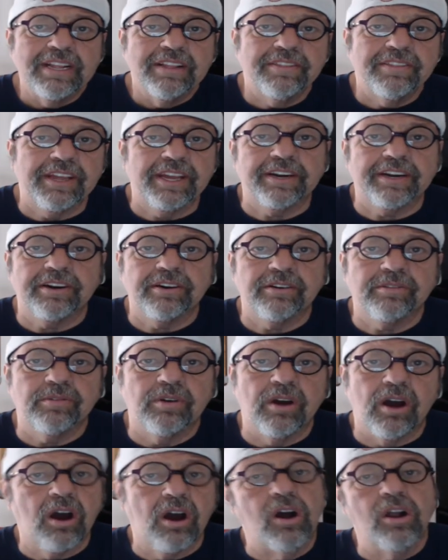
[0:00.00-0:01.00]
that are
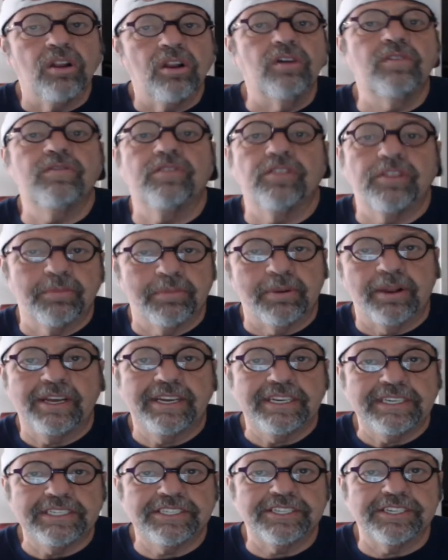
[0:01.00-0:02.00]
all over the
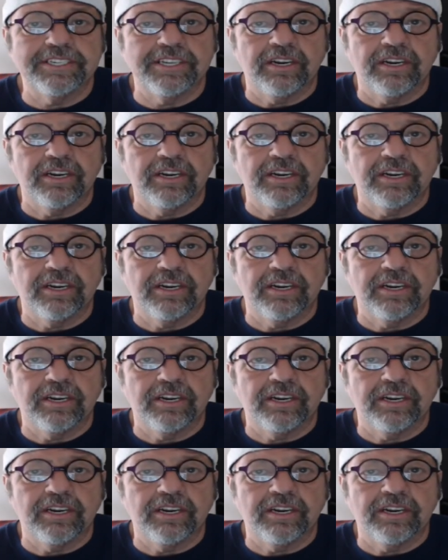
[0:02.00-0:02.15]
place